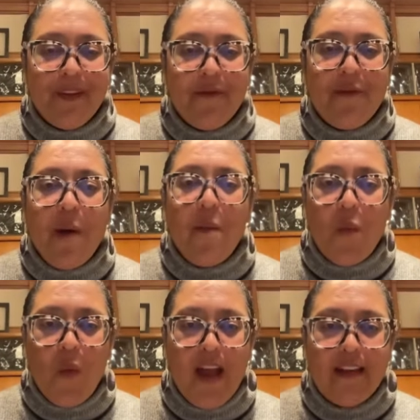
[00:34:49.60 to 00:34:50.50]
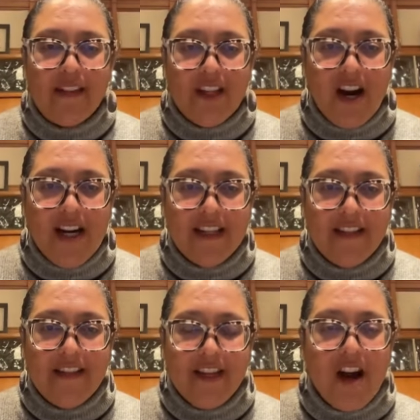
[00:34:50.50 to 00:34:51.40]
from when
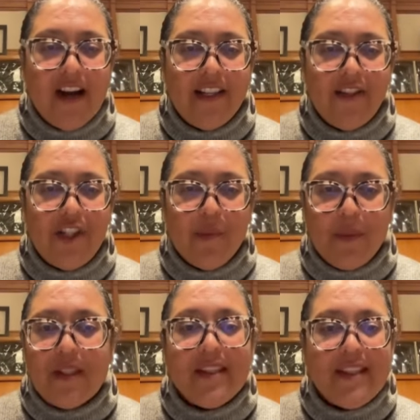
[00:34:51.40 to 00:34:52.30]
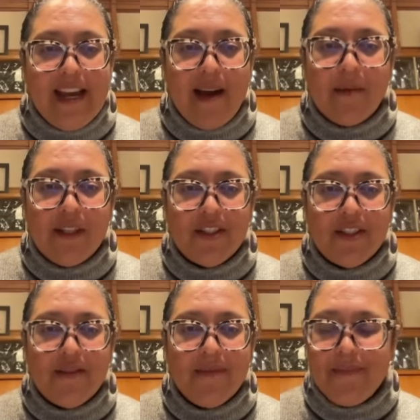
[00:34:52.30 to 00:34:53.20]
the guardianship was
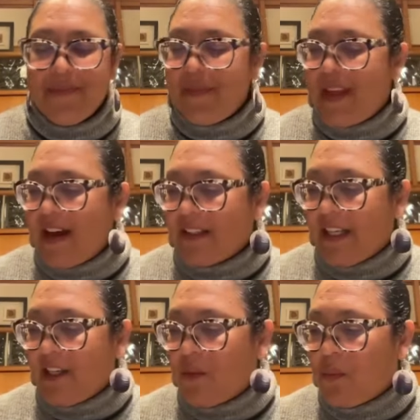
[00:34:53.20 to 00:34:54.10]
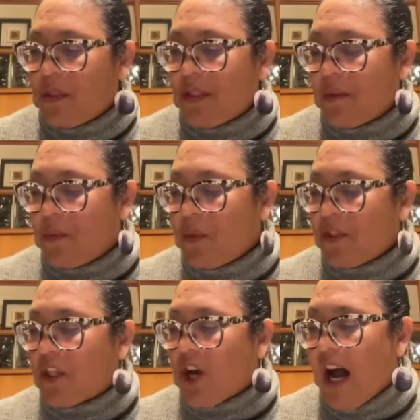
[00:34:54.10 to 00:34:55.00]
established. That land was
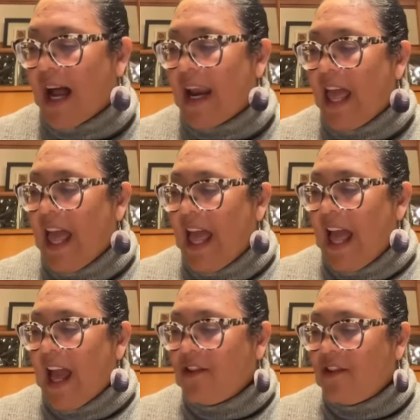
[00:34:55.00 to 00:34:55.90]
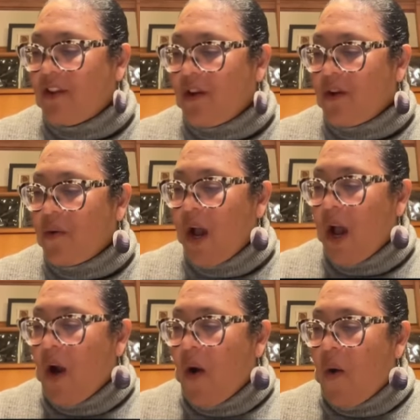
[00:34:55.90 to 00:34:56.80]
gone. And so
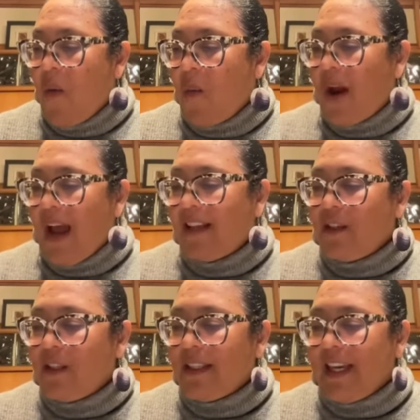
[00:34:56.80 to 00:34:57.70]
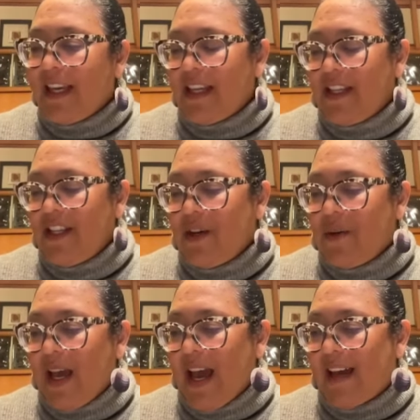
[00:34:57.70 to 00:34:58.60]
when I look at,
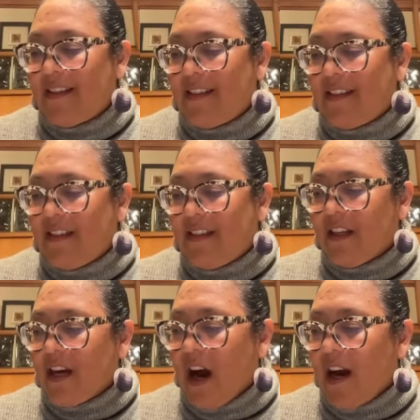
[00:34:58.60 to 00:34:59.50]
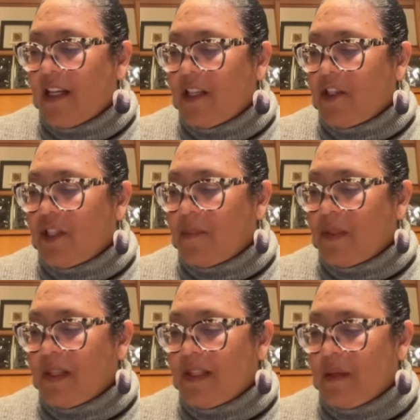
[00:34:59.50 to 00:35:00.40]
at the guardianship
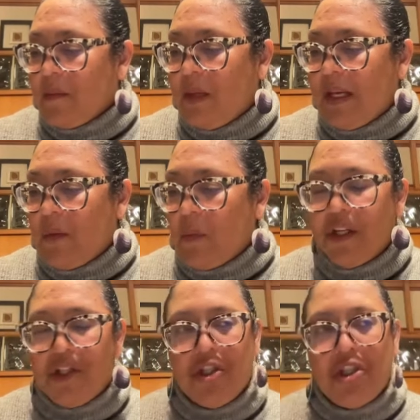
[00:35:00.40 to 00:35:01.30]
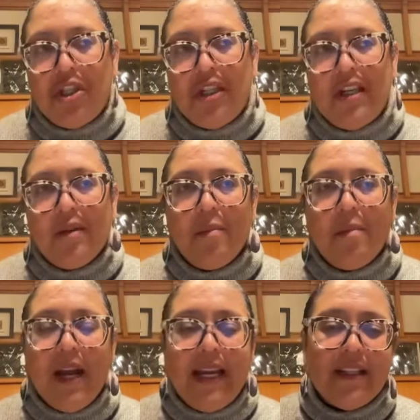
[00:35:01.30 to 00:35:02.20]
system in which,
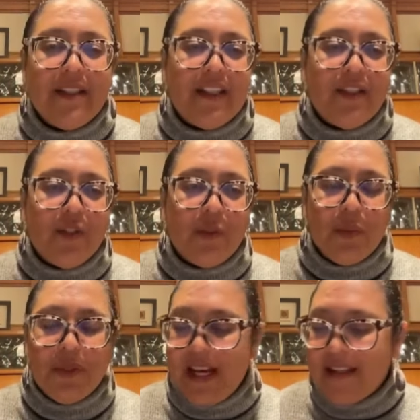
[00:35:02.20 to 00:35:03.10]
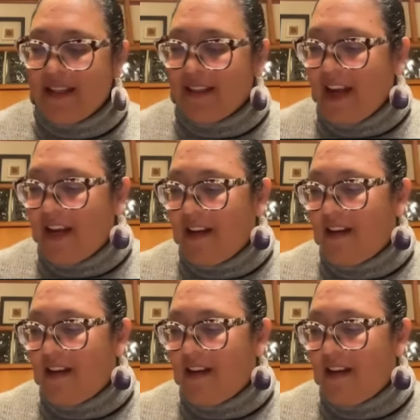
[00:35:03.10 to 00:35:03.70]
my ancestors were designated